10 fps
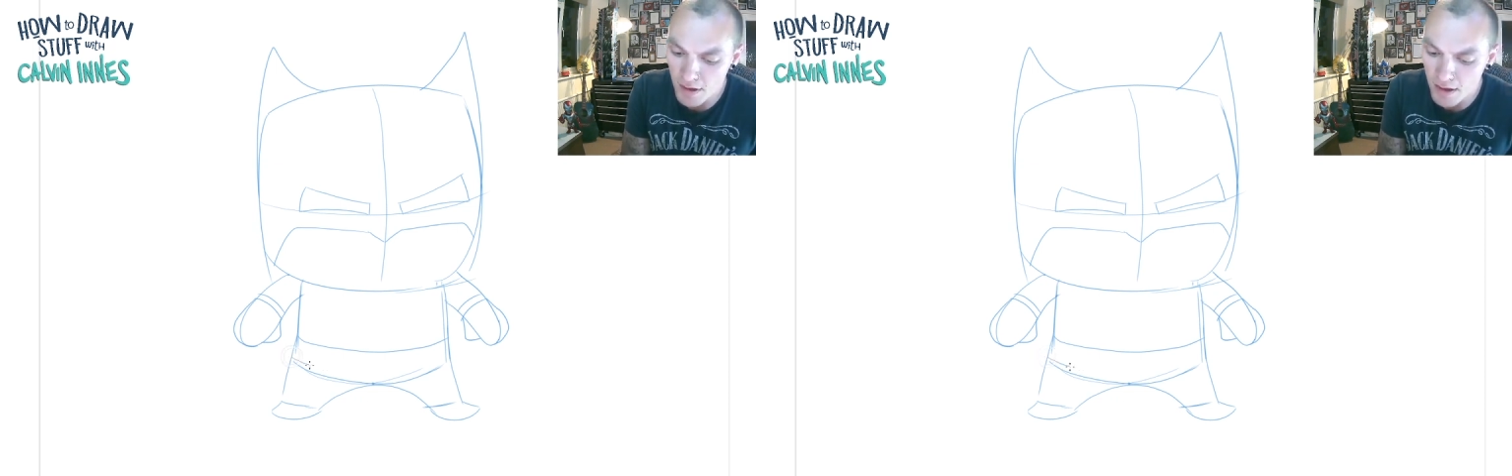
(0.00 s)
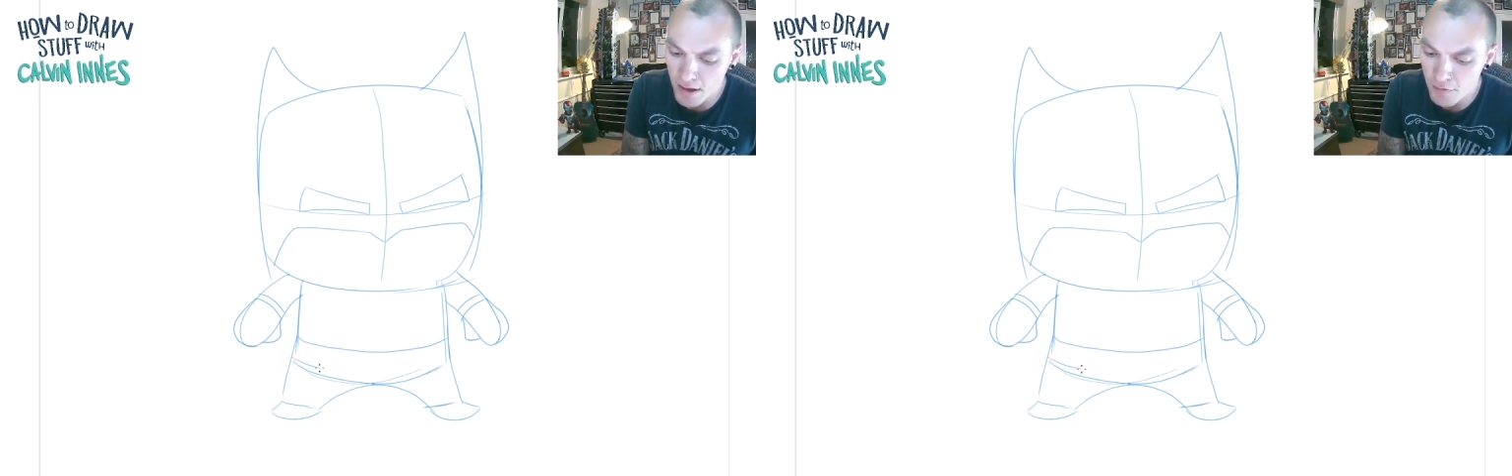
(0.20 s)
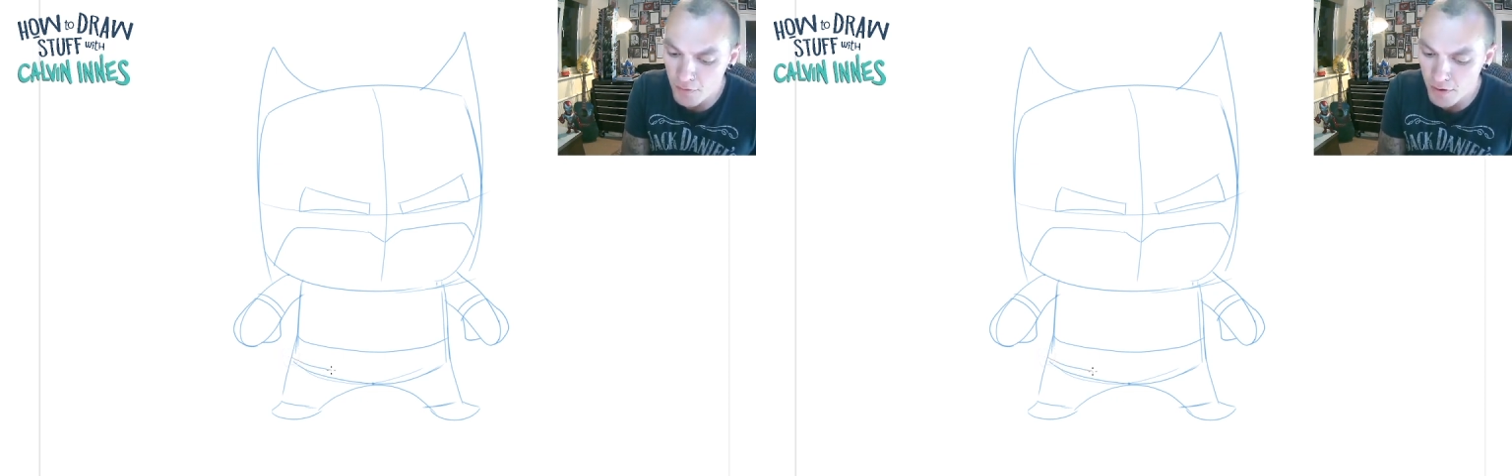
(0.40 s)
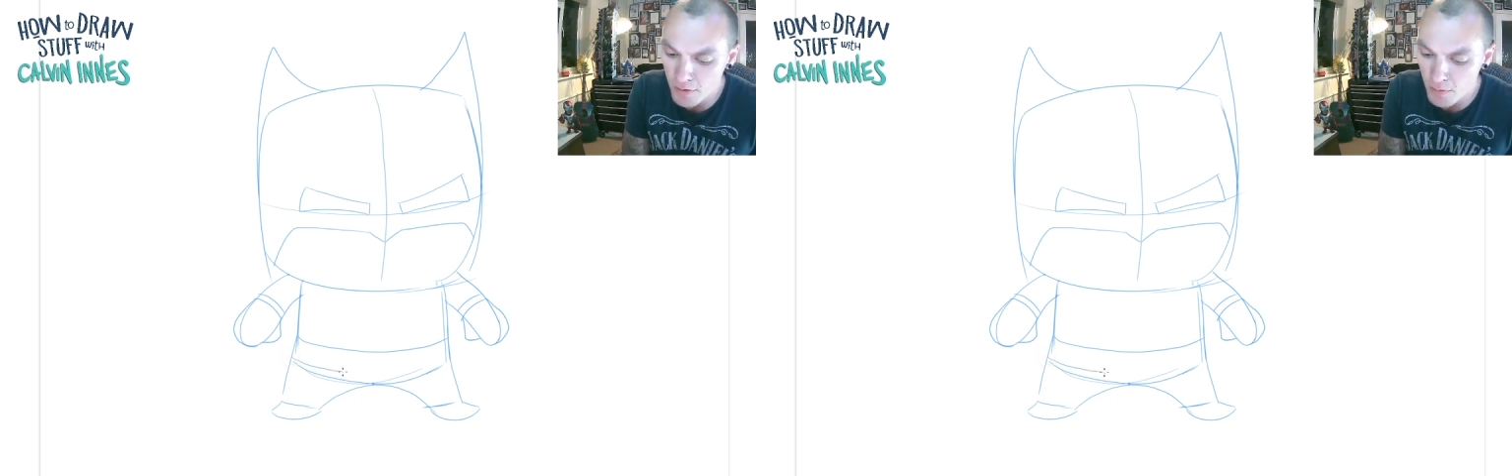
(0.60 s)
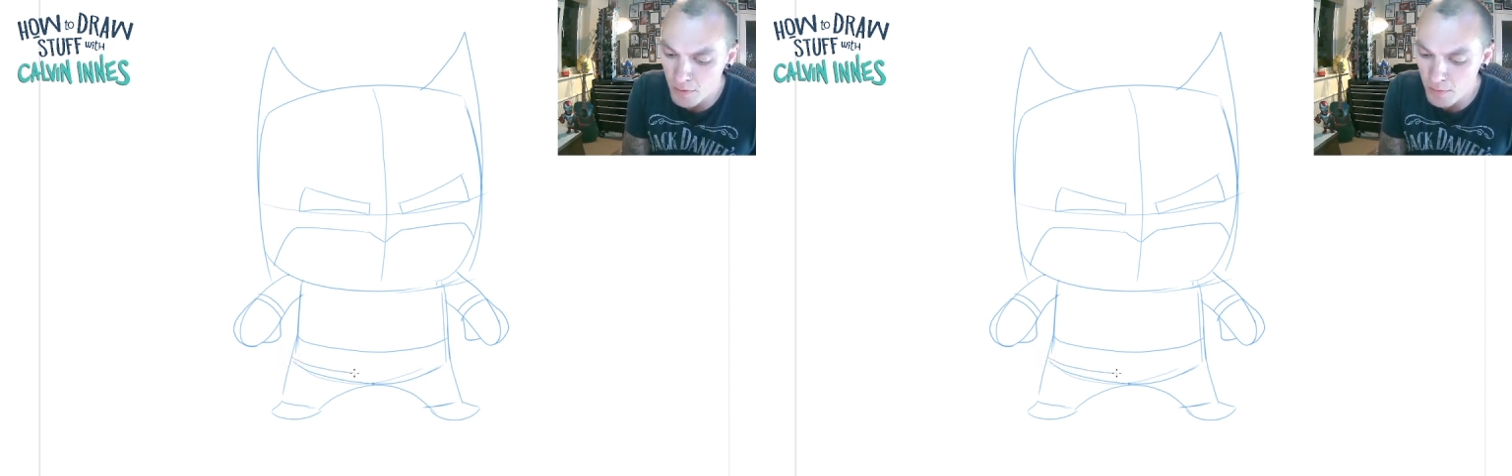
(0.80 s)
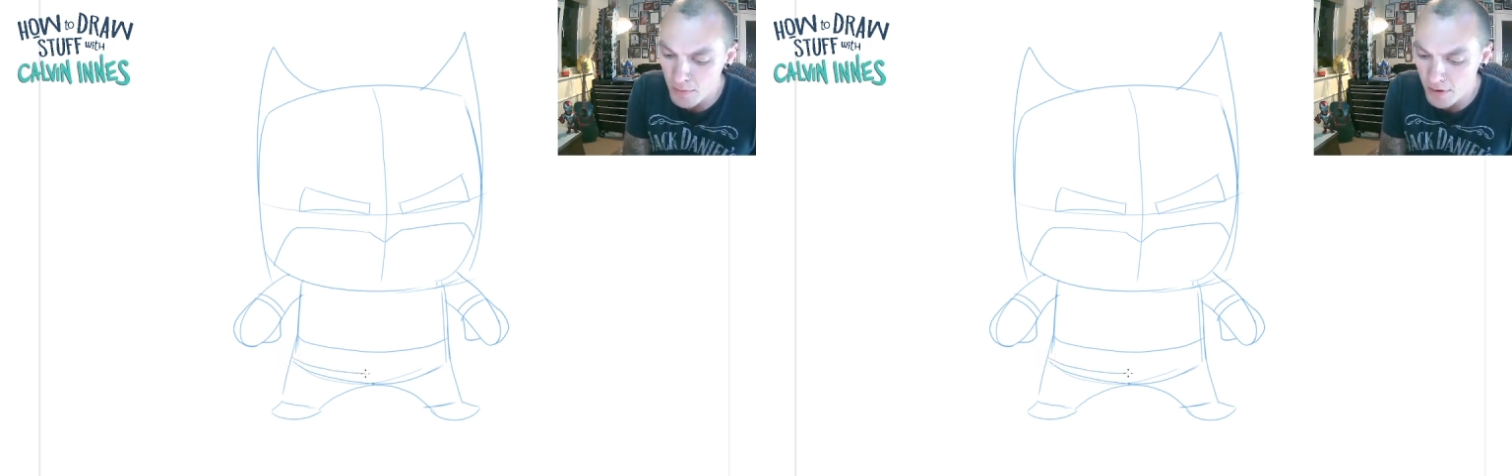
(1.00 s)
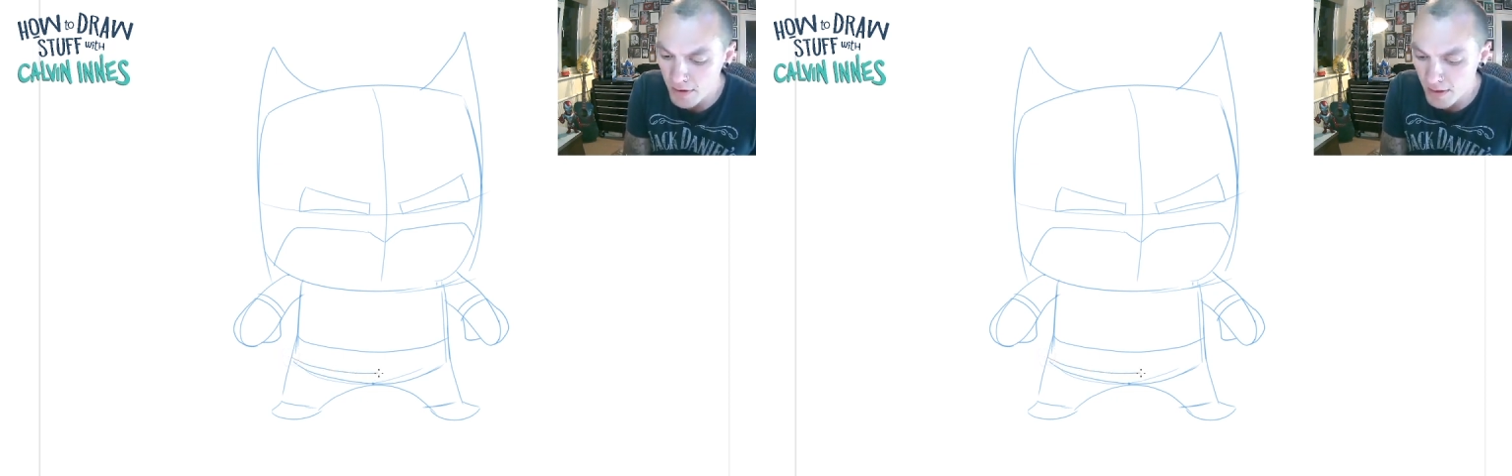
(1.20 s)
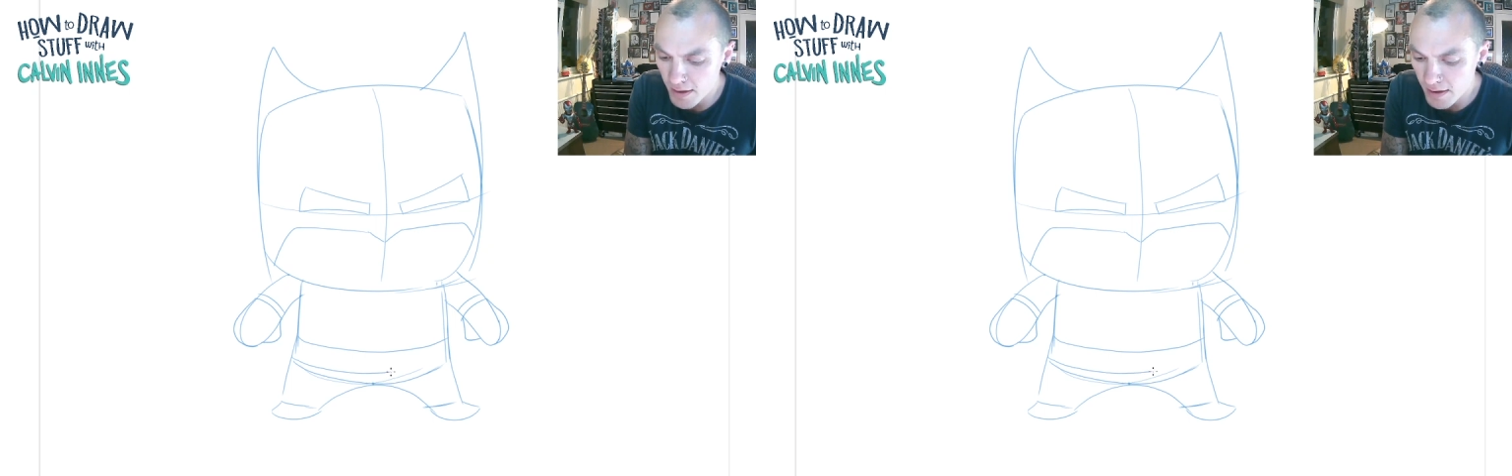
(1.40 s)
if we do one more little
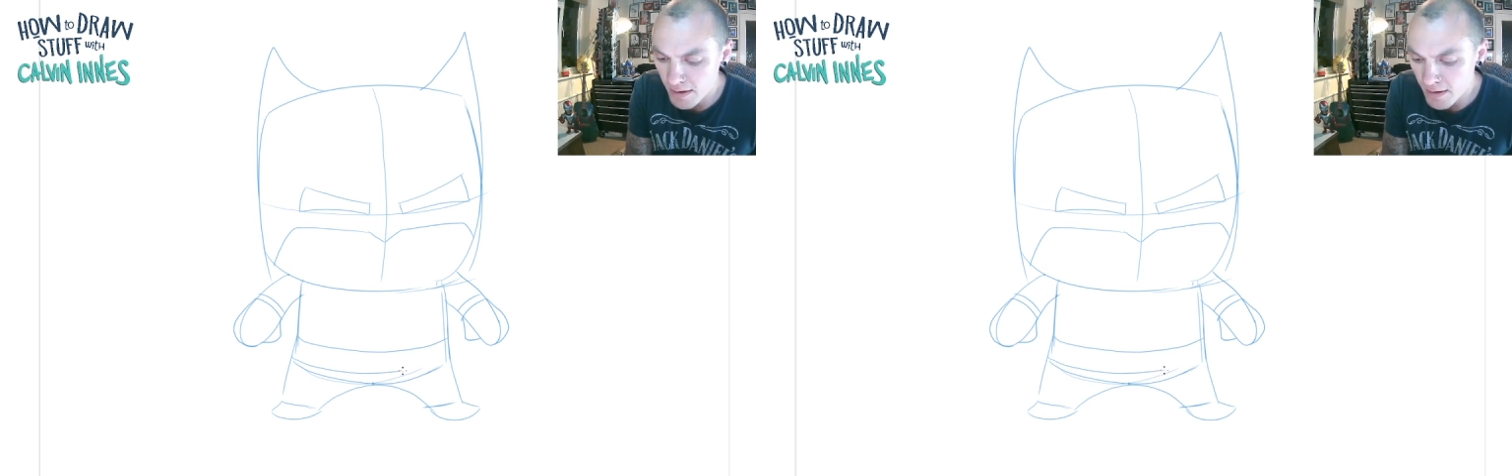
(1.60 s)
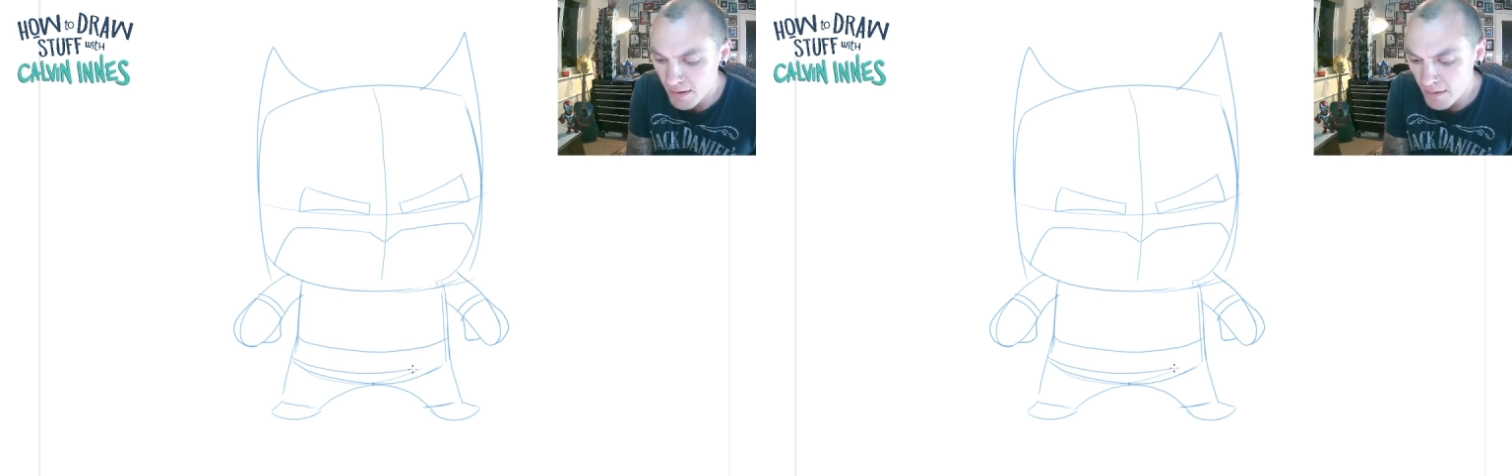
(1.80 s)
line here,